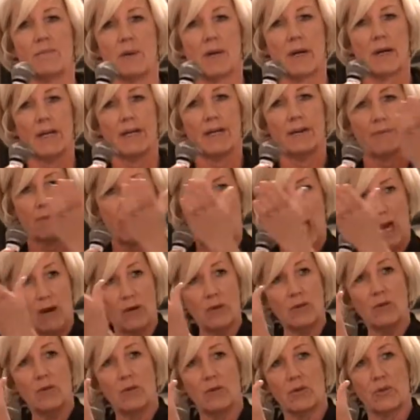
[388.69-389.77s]
by
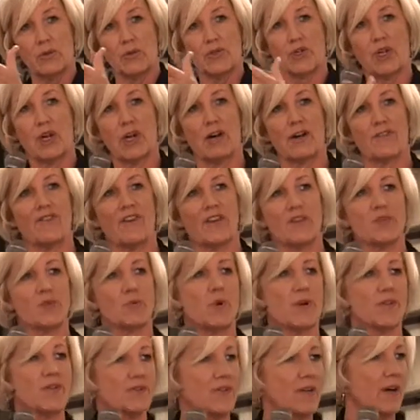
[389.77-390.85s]
our local sheriff as to
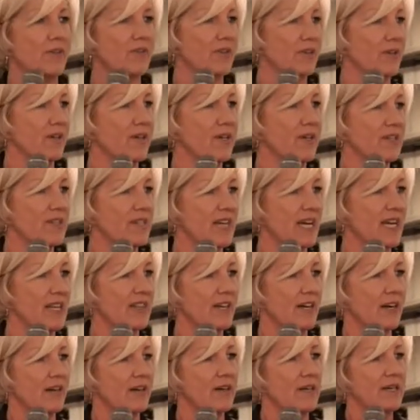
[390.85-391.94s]
whether or not they're going to stay
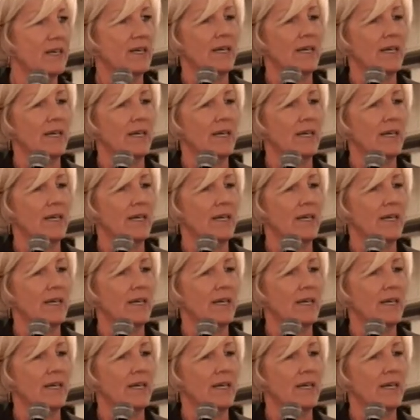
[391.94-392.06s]
there.